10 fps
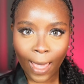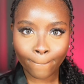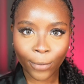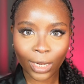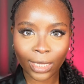
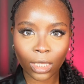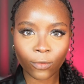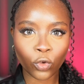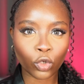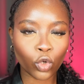but like
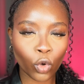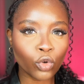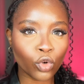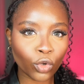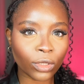if you
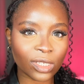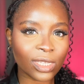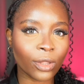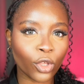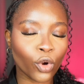don't know the sound that